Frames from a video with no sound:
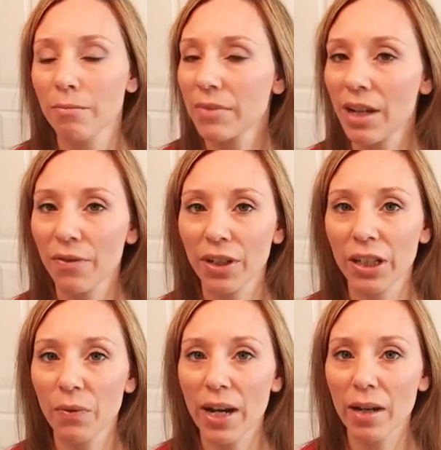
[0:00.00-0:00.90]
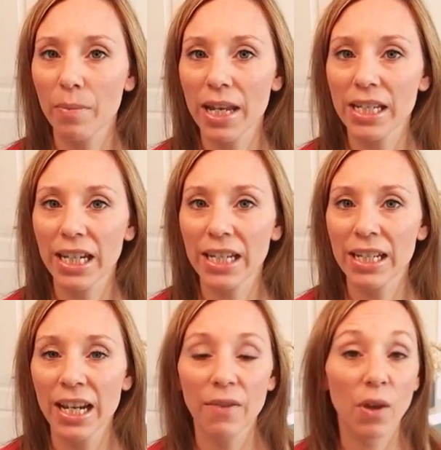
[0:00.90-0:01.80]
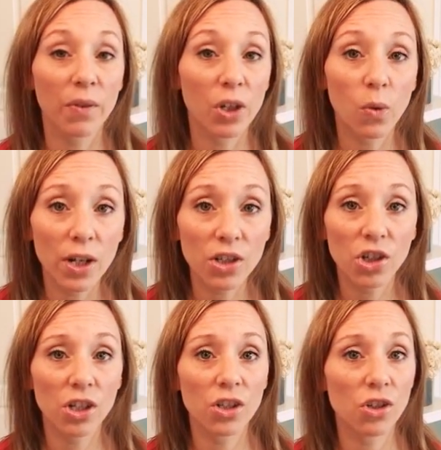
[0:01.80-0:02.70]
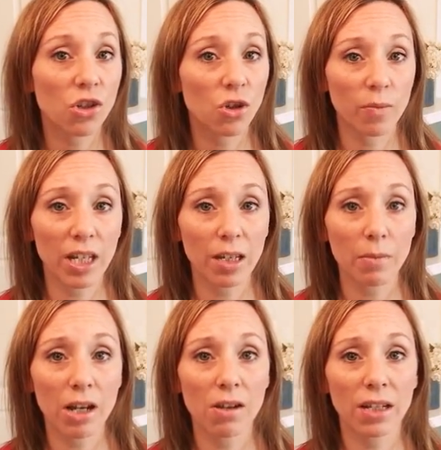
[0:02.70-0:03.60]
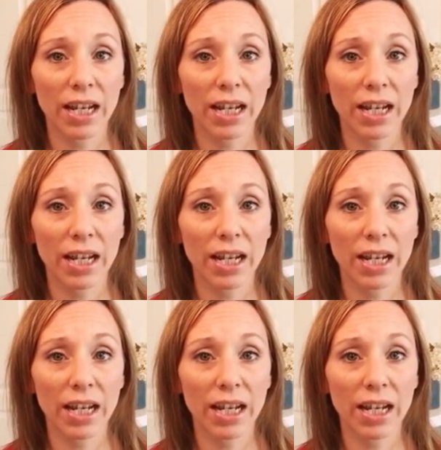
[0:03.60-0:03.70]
Definitely recommend it. If you have any questions, shoot me emails.